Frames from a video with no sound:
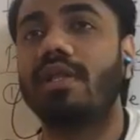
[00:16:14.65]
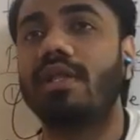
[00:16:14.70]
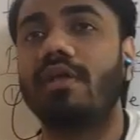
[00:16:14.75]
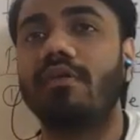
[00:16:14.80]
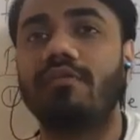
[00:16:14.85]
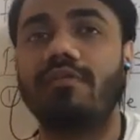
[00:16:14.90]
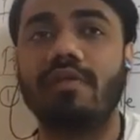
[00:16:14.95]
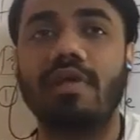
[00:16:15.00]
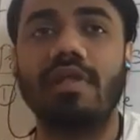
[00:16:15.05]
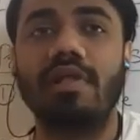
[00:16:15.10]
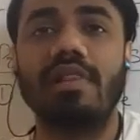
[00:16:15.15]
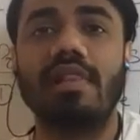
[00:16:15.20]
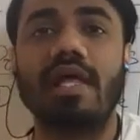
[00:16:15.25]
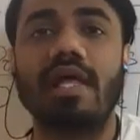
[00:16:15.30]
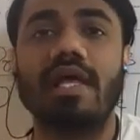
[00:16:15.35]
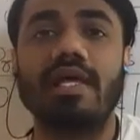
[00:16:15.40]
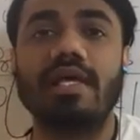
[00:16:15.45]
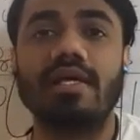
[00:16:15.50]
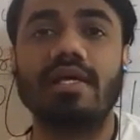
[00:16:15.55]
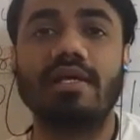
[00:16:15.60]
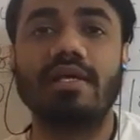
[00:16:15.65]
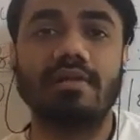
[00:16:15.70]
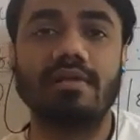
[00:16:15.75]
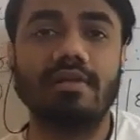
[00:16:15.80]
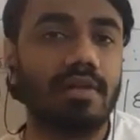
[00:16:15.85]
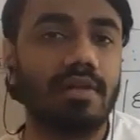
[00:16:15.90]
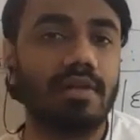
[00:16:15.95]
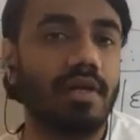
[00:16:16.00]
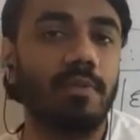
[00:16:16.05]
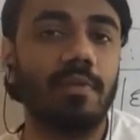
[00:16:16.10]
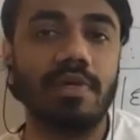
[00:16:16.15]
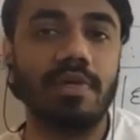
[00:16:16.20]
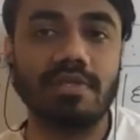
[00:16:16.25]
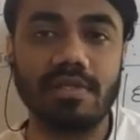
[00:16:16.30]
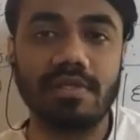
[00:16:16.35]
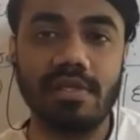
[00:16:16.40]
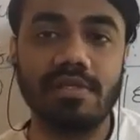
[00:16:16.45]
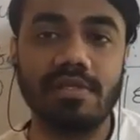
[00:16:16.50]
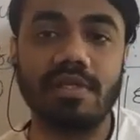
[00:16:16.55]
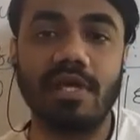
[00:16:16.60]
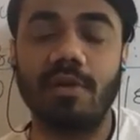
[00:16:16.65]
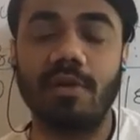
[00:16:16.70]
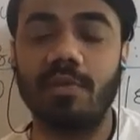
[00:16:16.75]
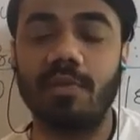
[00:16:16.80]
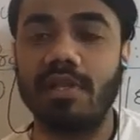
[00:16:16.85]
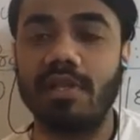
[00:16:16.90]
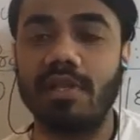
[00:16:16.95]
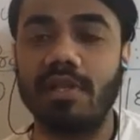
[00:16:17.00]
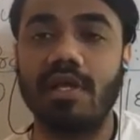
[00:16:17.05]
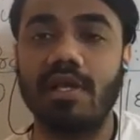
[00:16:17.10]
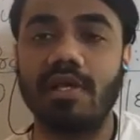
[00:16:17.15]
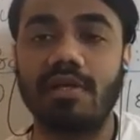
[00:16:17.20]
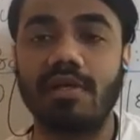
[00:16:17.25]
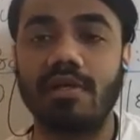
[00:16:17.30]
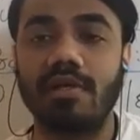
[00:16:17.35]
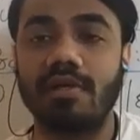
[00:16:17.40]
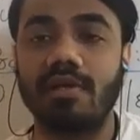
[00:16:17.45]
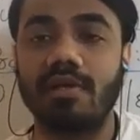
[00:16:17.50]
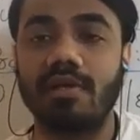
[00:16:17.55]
they feel like their muscles are being like